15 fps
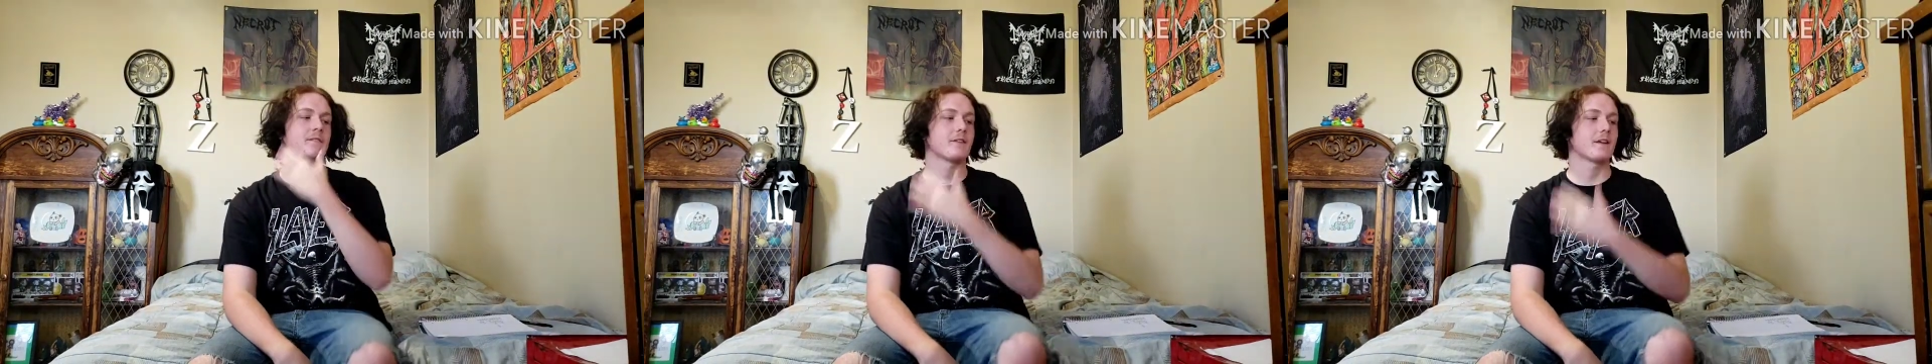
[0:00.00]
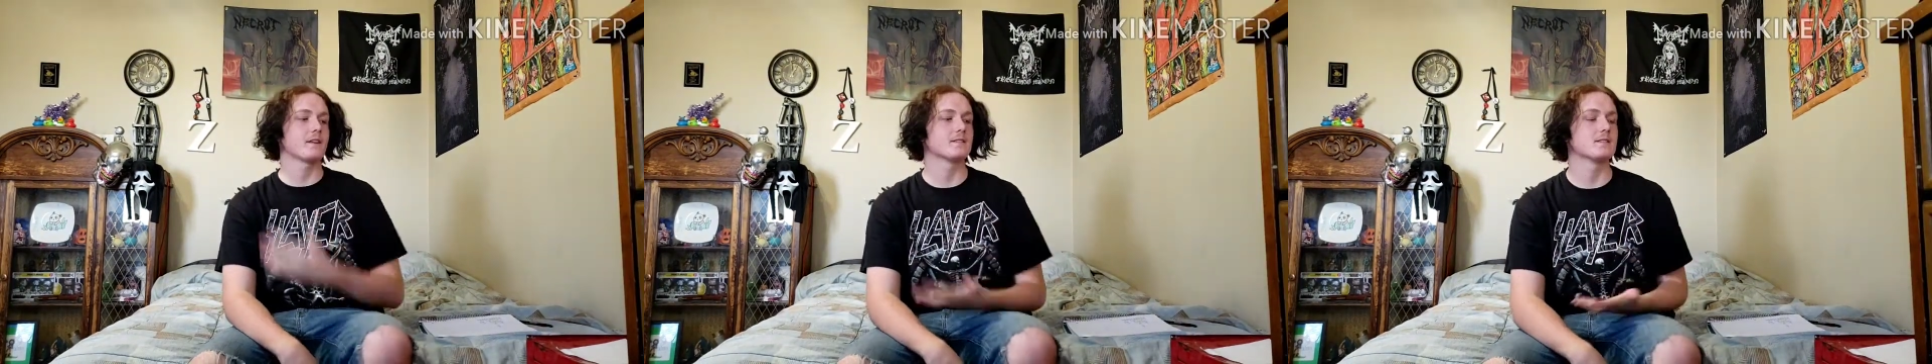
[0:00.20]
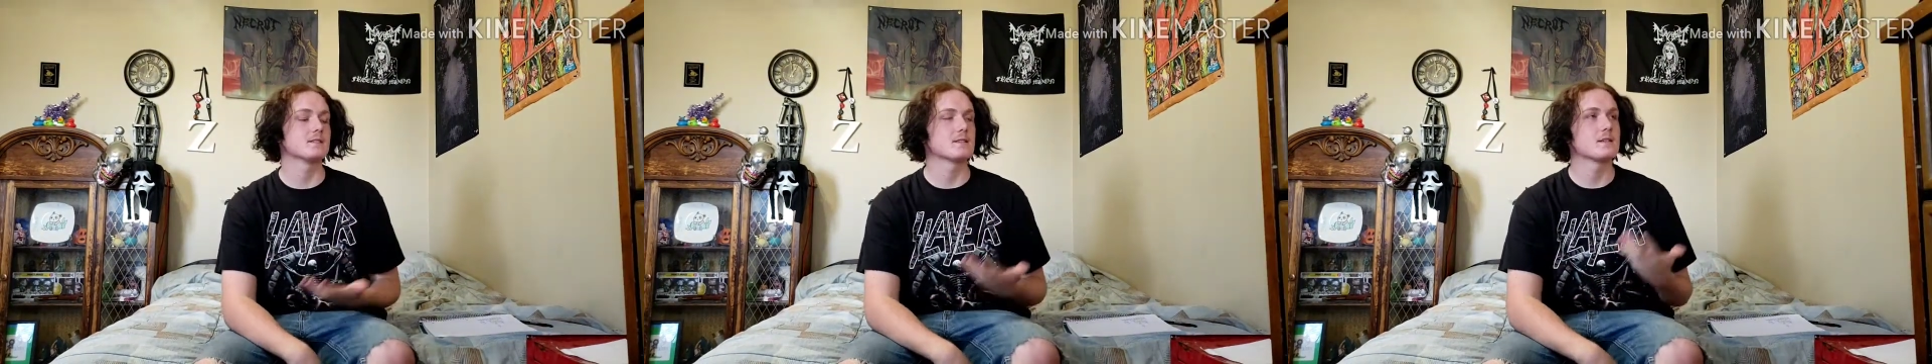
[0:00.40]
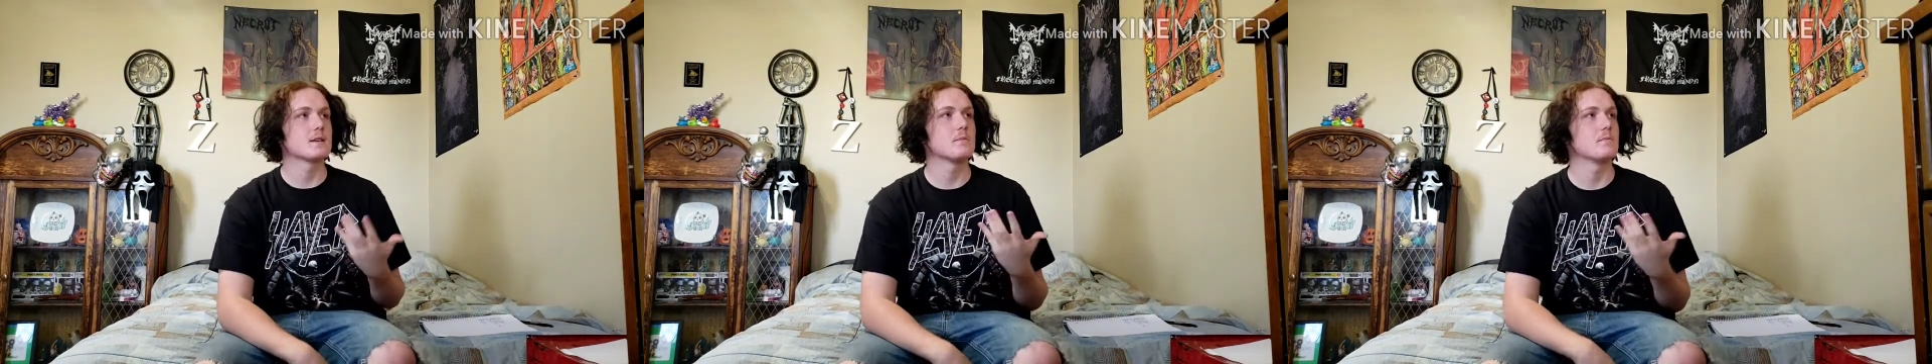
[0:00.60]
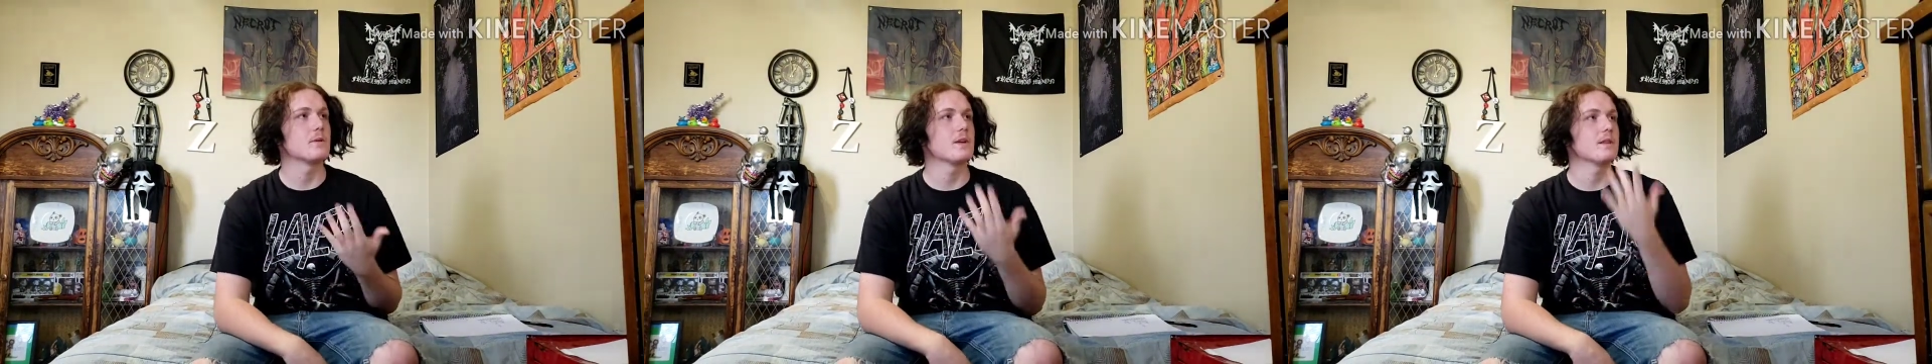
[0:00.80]
the faces
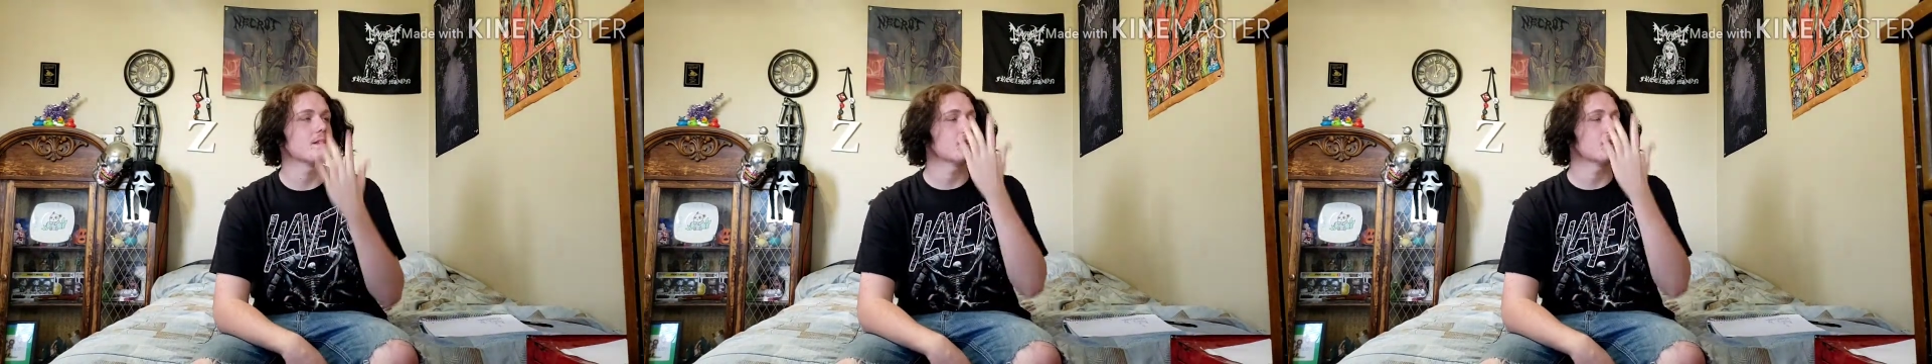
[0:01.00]
can be